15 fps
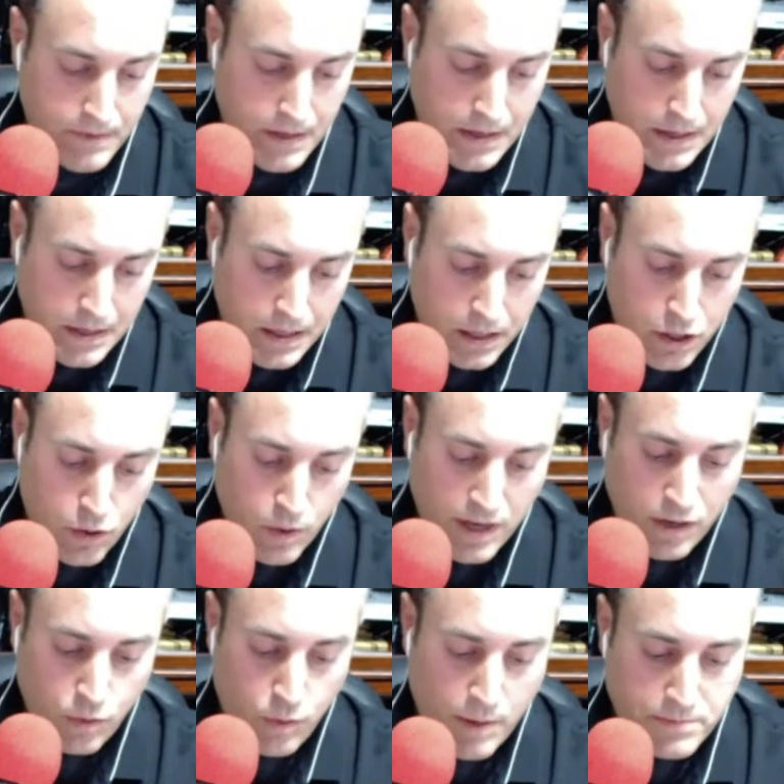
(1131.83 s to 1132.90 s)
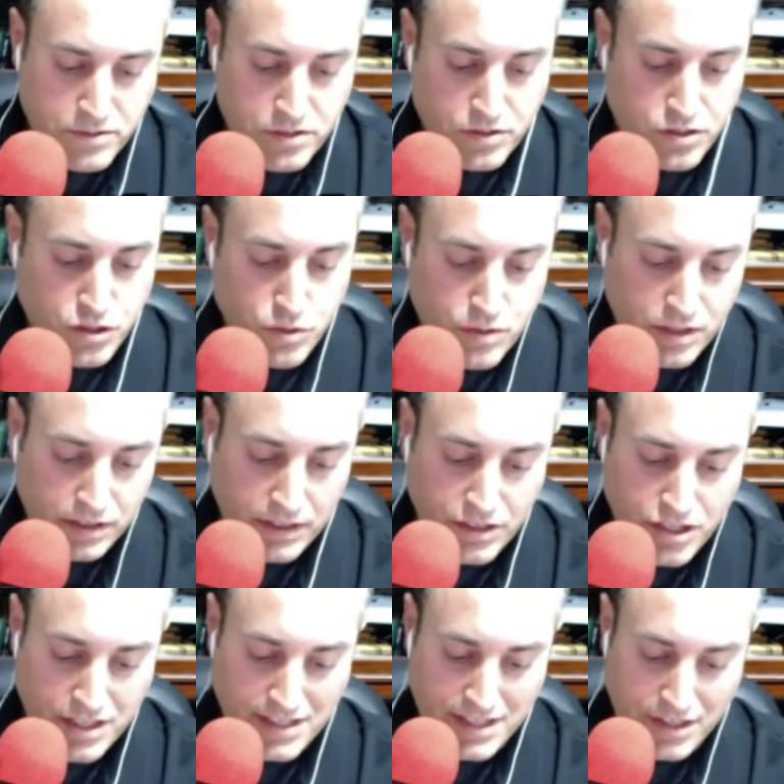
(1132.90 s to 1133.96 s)
According to Webster's New
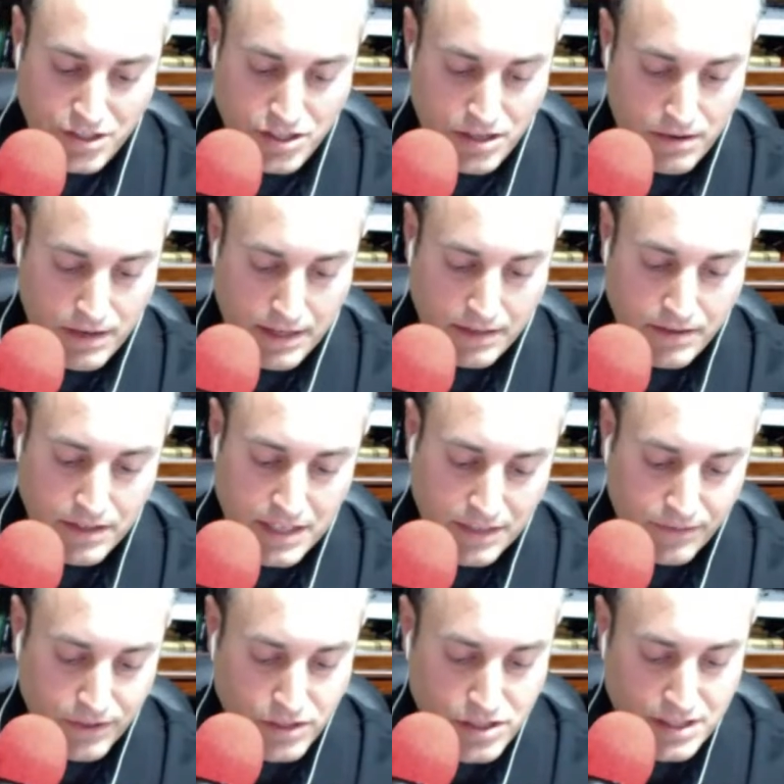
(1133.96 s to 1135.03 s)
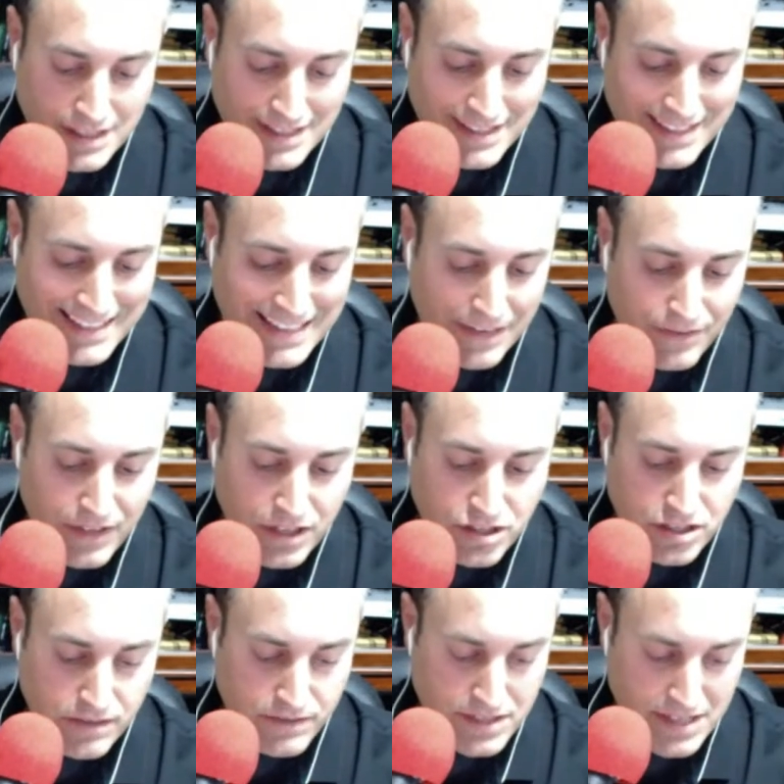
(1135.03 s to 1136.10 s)
Collegiate Dictionary, the, defi- the definition
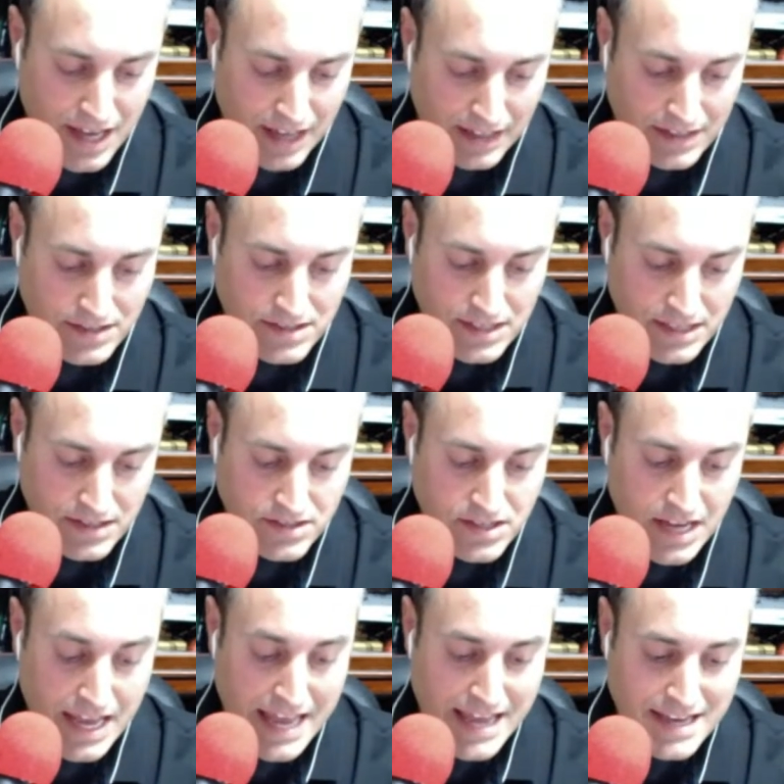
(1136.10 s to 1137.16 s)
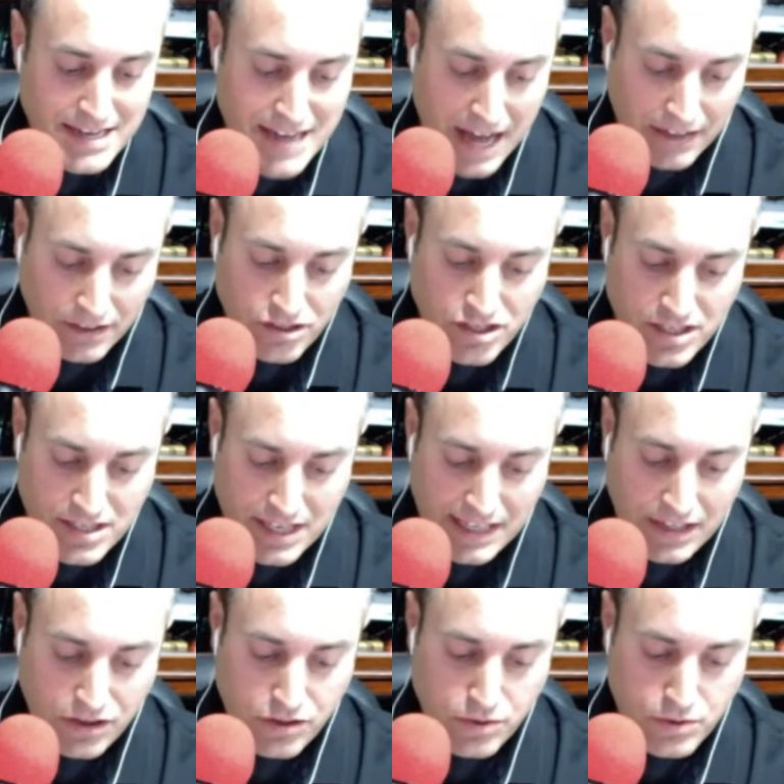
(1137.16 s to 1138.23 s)
of science is knowledge
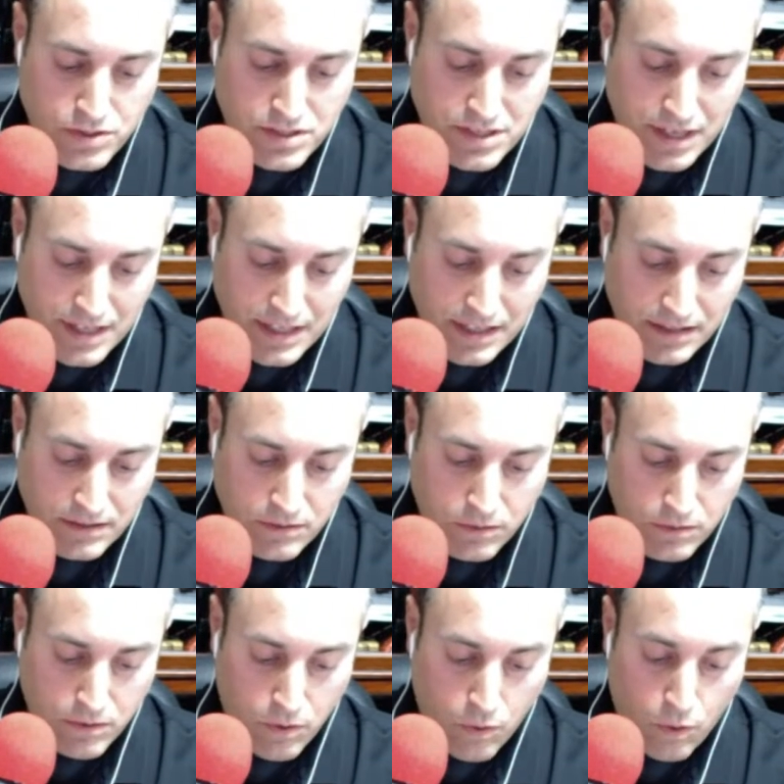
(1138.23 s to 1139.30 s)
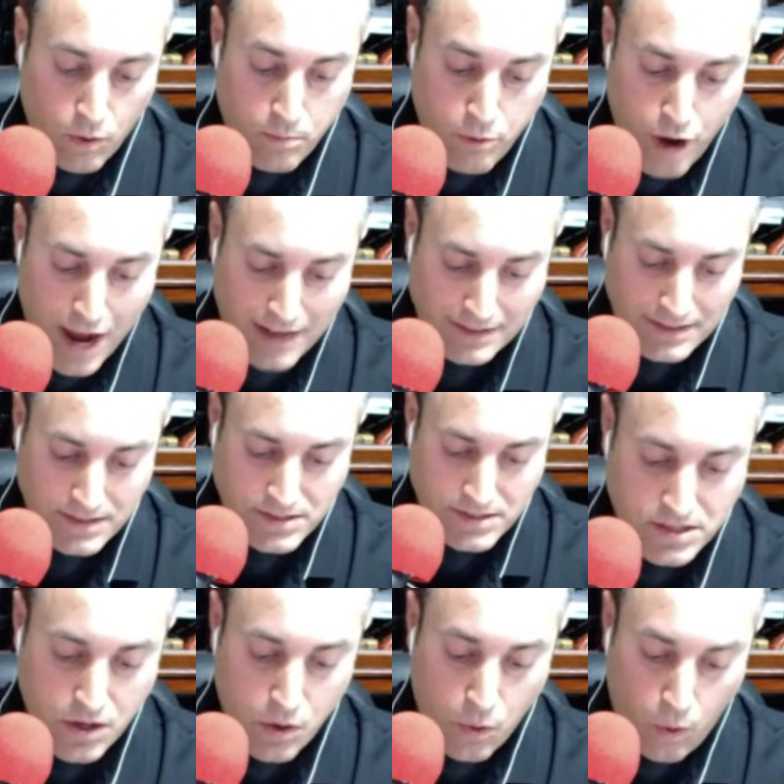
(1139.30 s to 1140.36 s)
attained through study or practice,
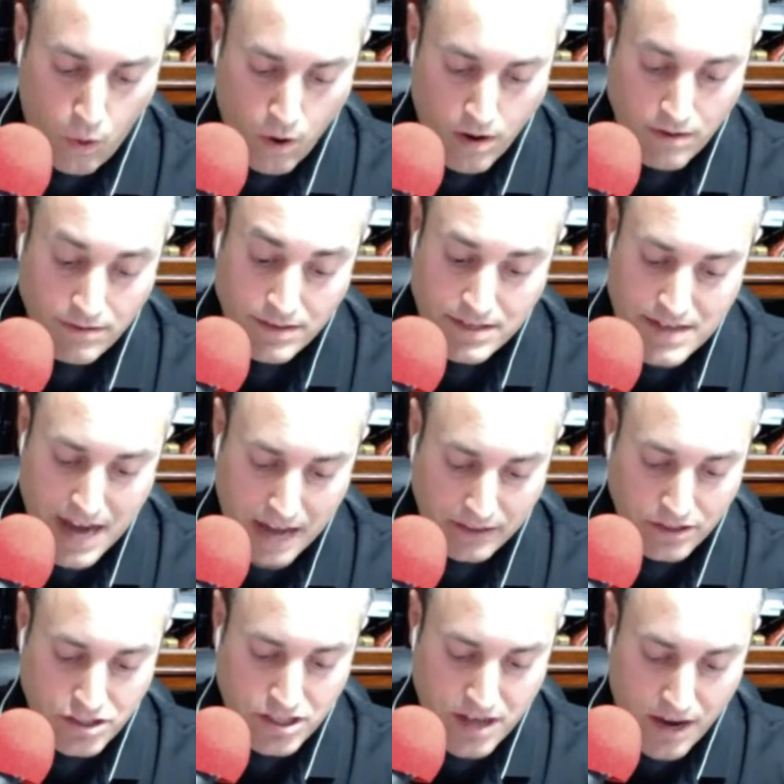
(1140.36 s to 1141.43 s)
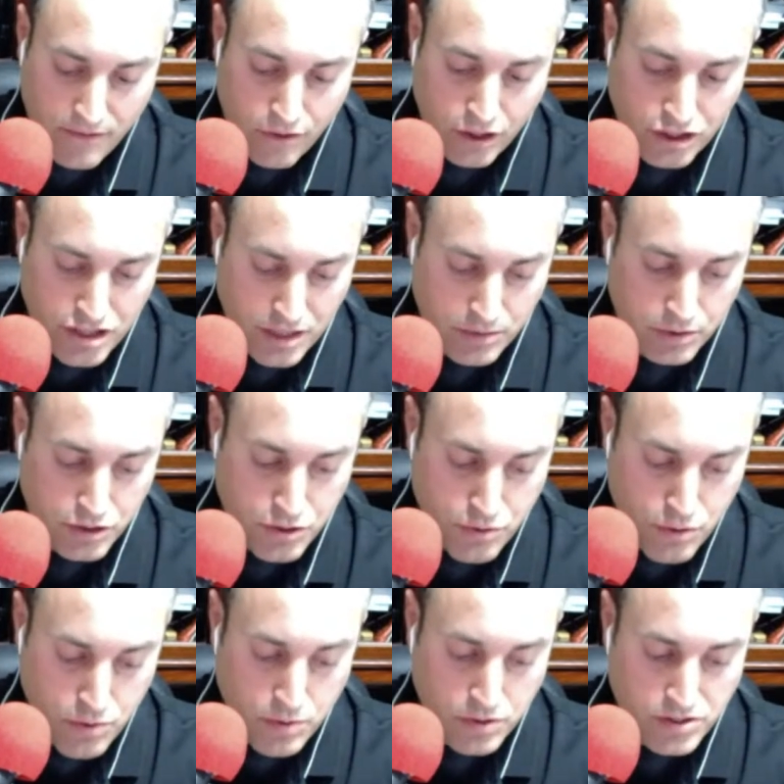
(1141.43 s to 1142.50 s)
or knowledge covering general
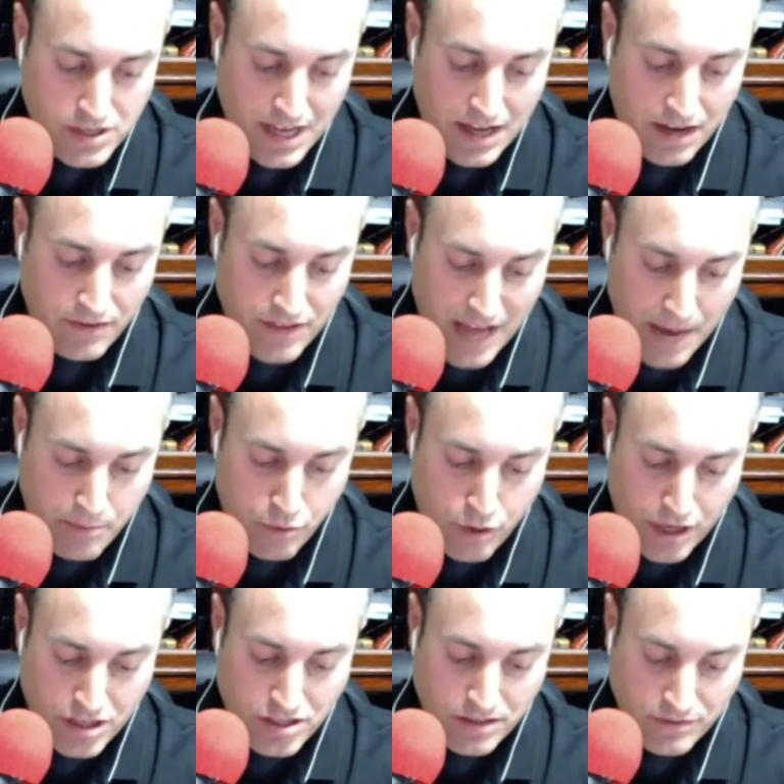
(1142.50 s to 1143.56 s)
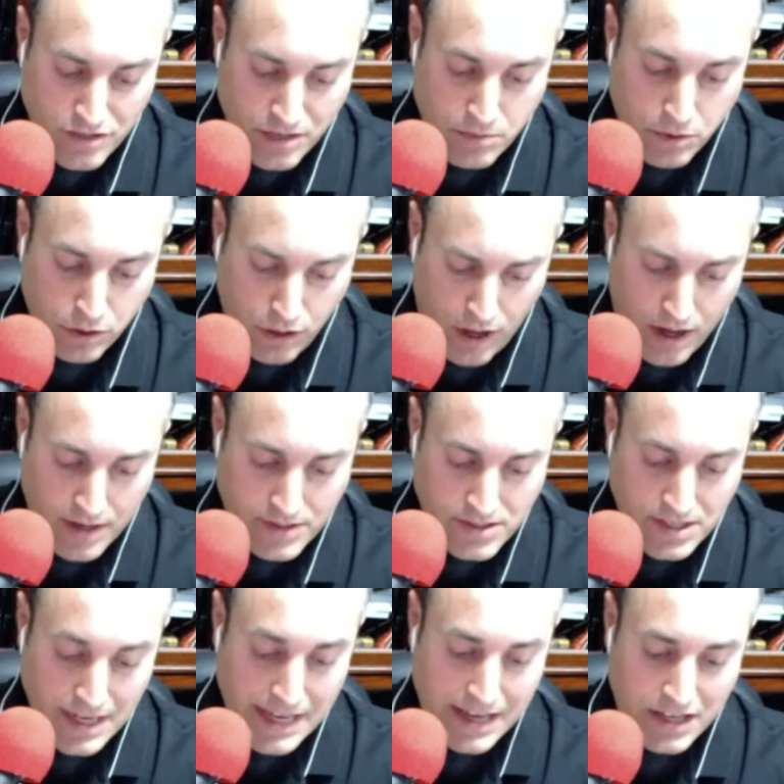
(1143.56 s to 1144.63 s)
truths of the operation of general laws,
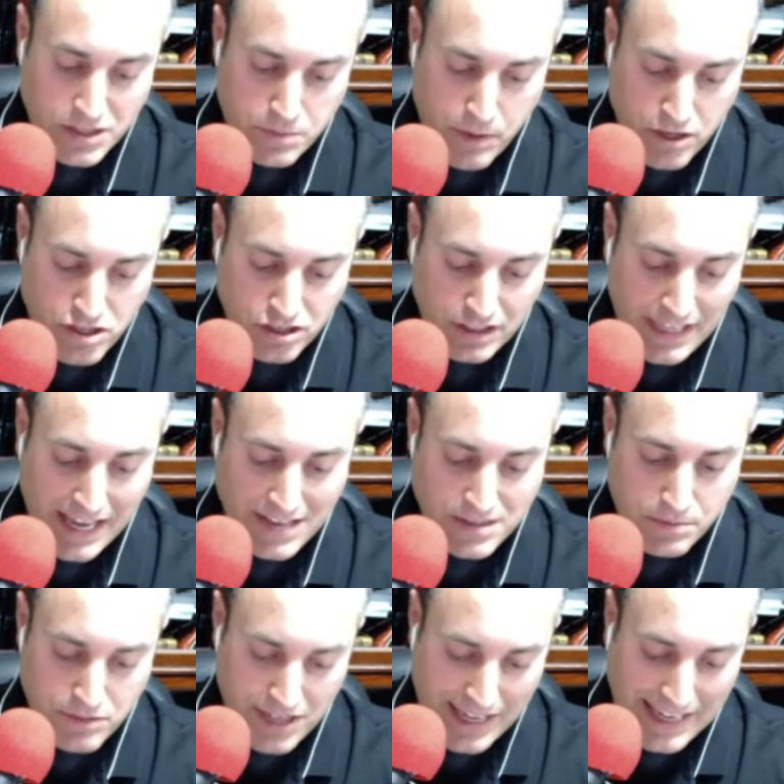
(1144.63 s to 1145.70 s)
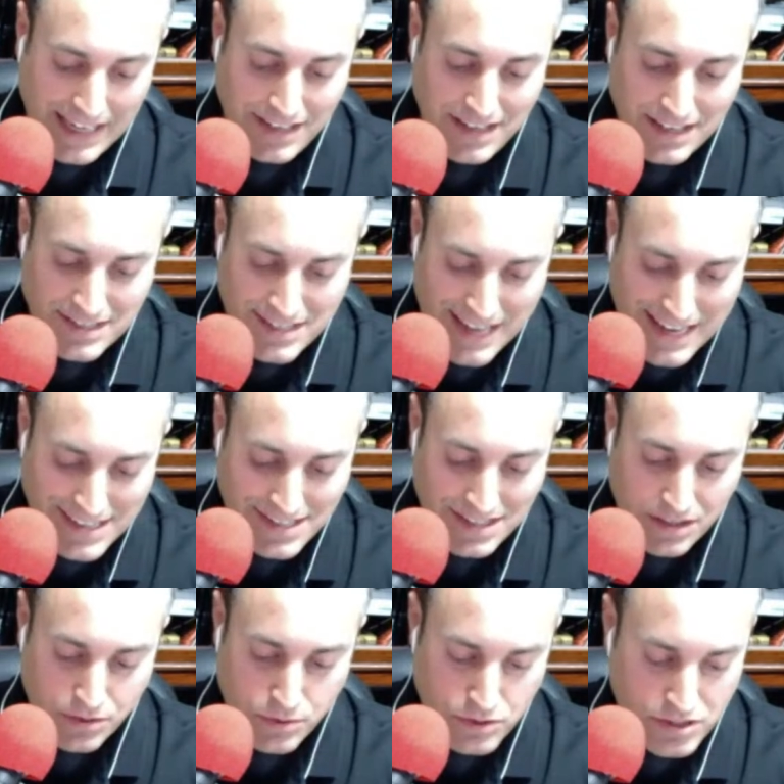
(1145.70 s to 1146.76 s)
especially as obtained and tested
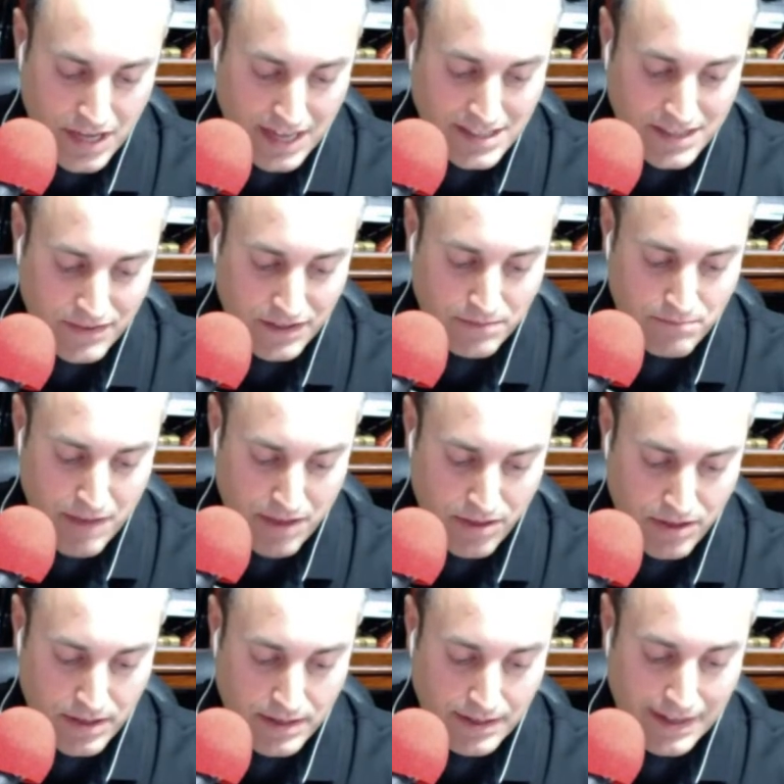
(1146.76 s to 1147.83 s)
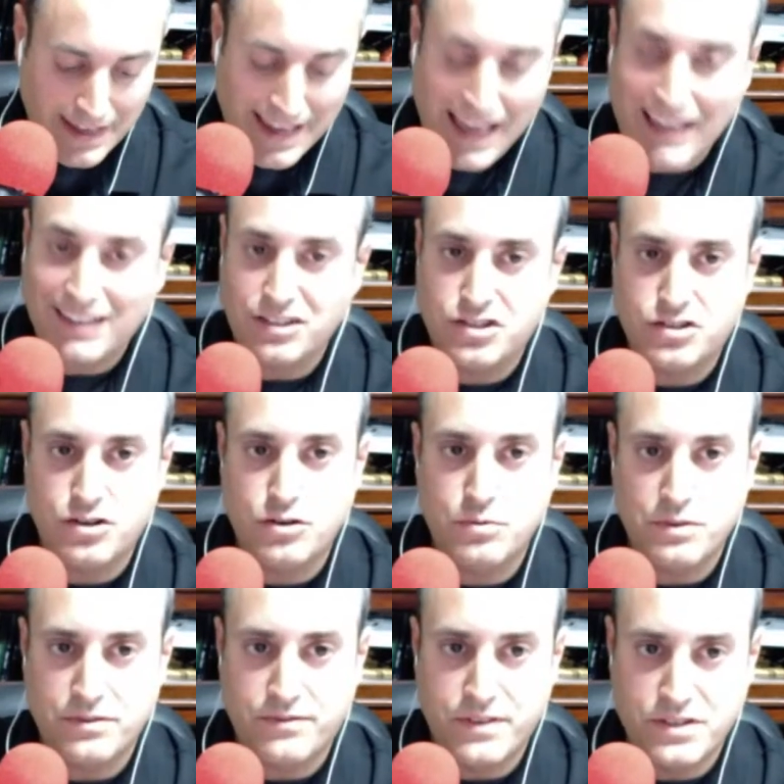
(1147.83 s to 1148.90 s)
through scientific method and concern with
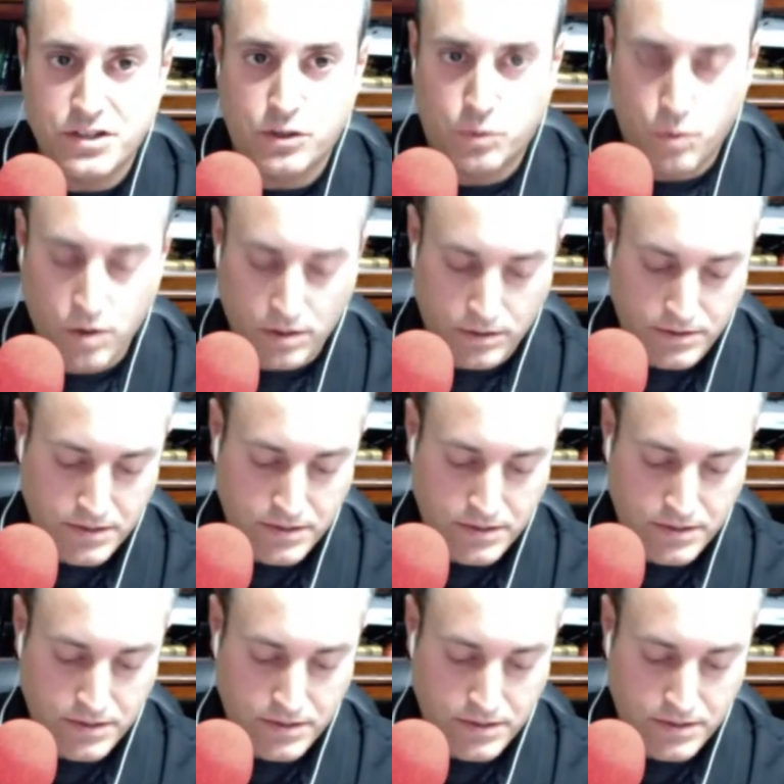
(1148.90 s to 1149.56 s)
the physical world.